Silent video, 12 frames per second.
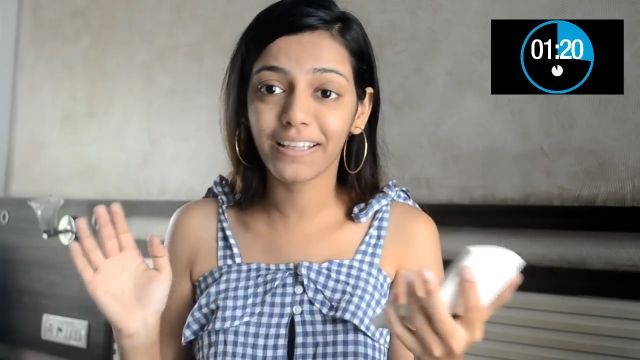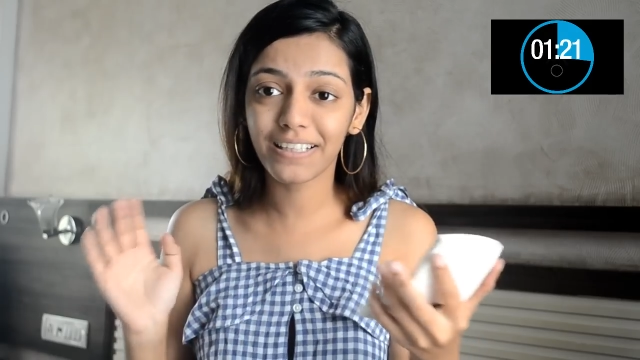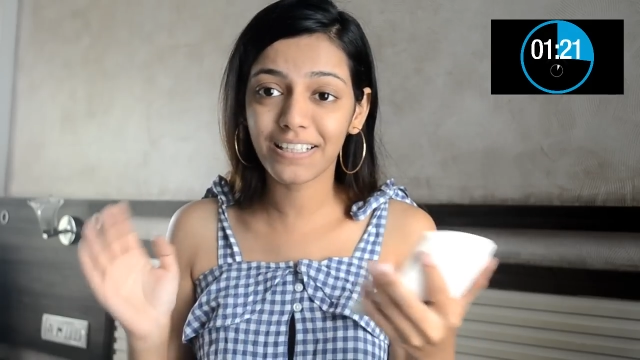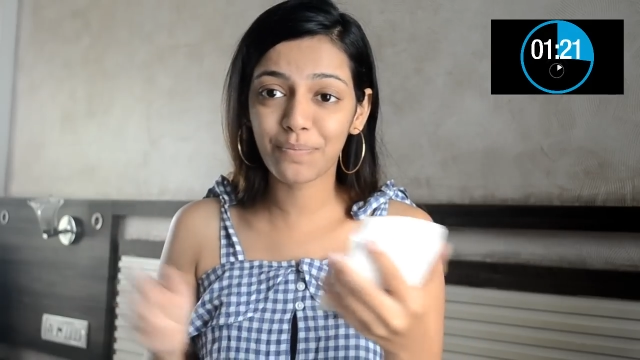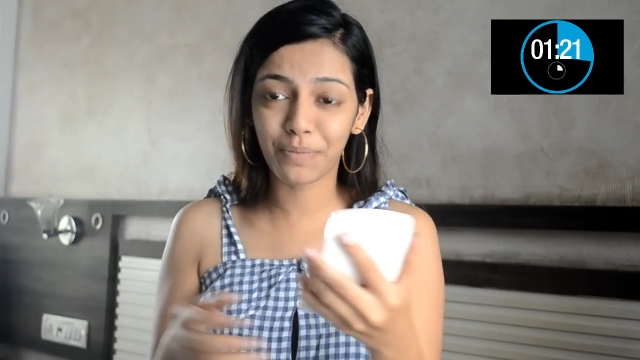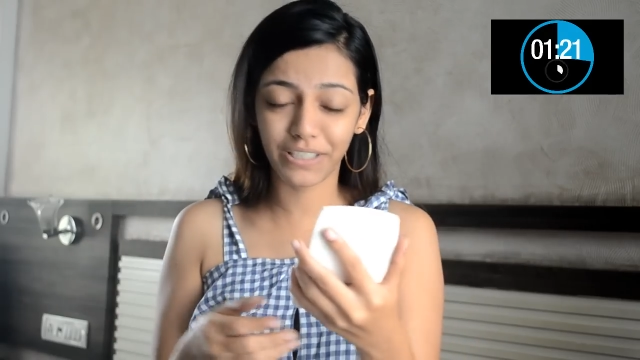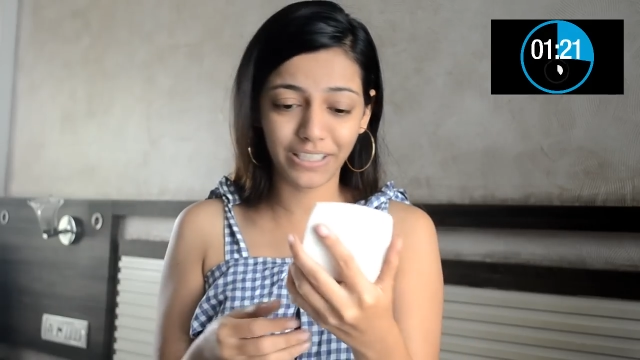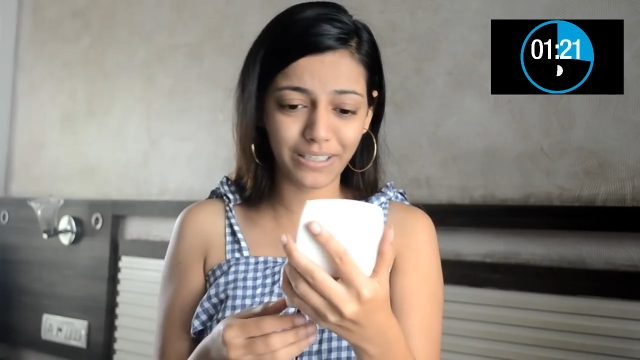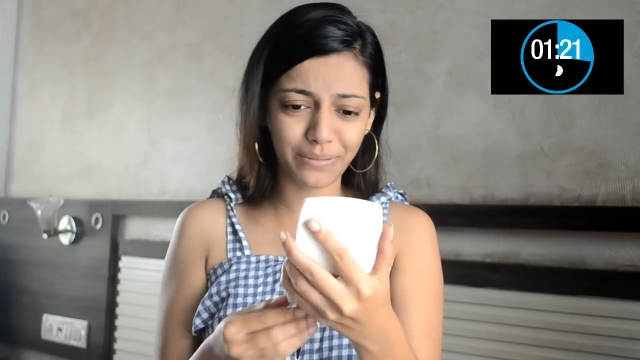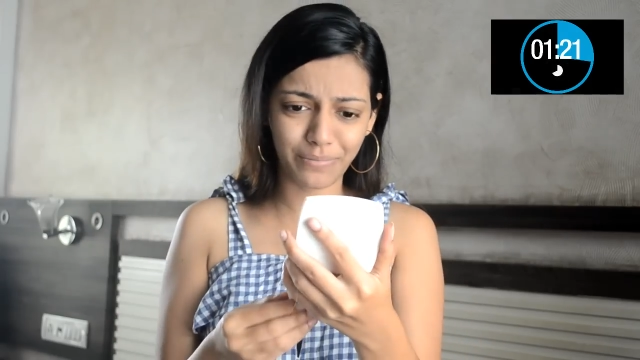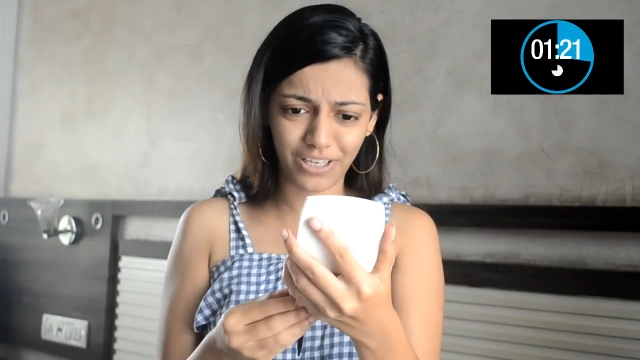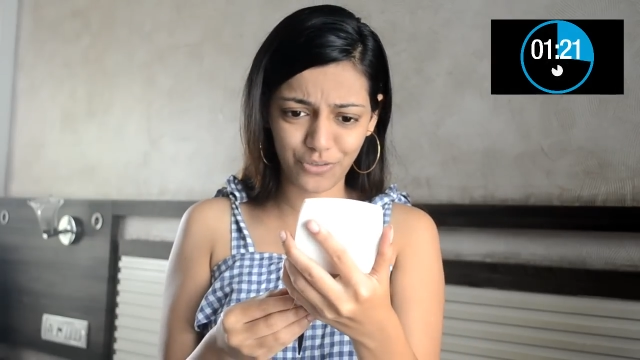think that's
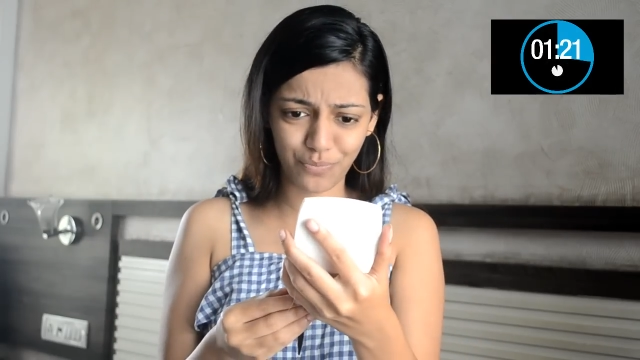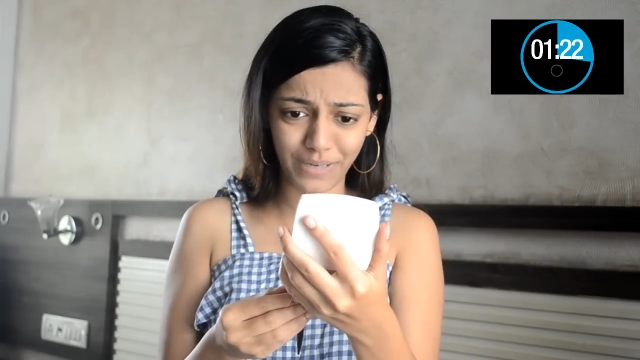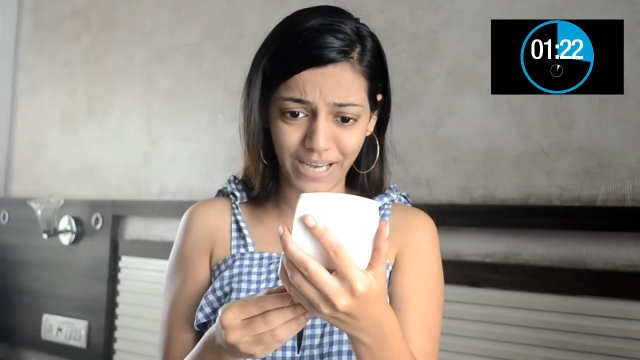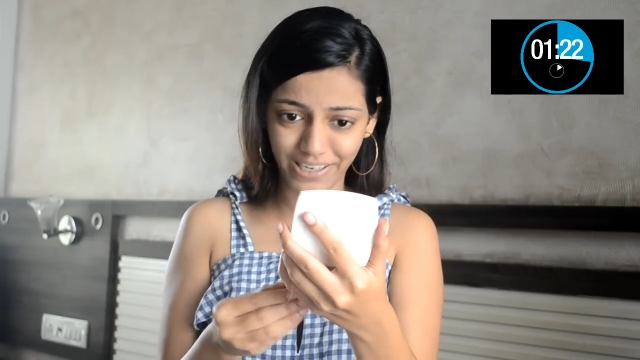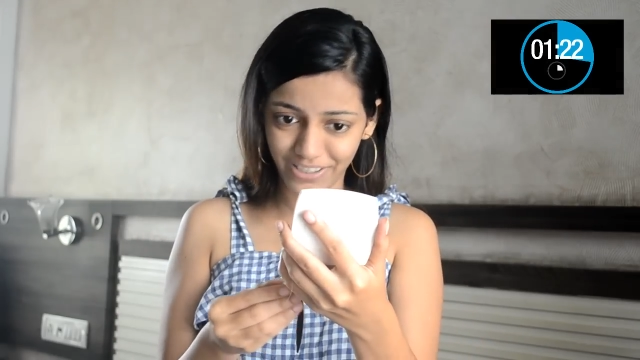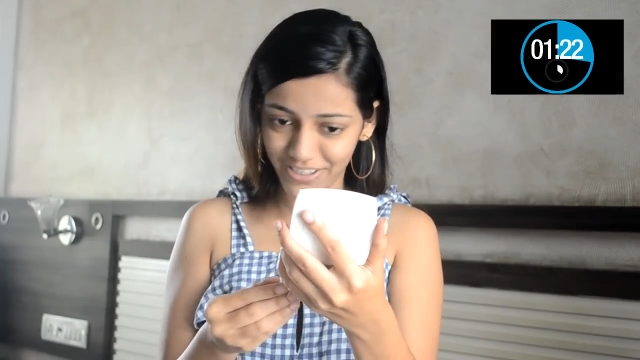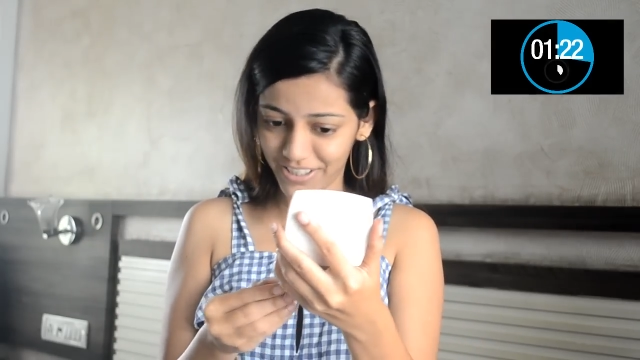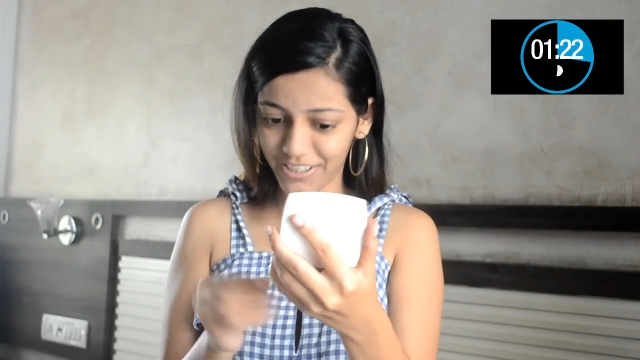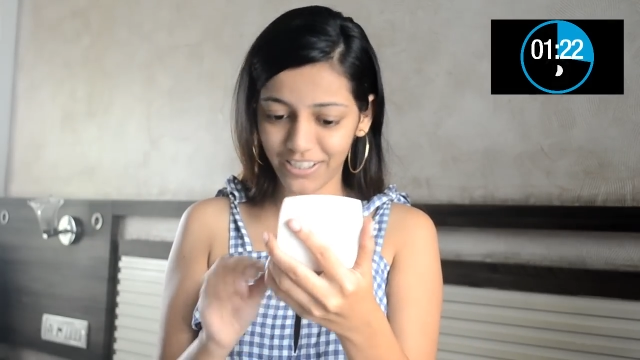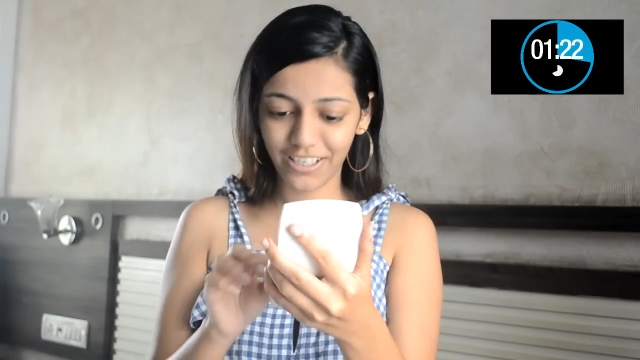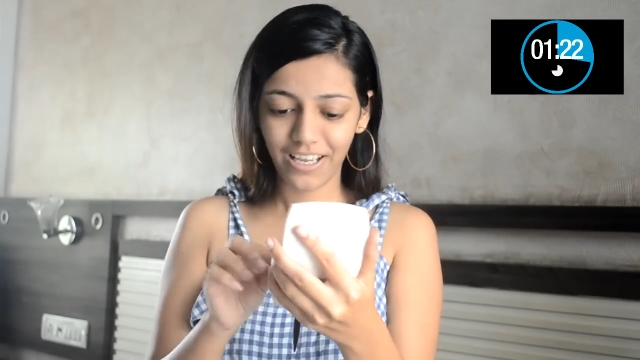pretty much blended,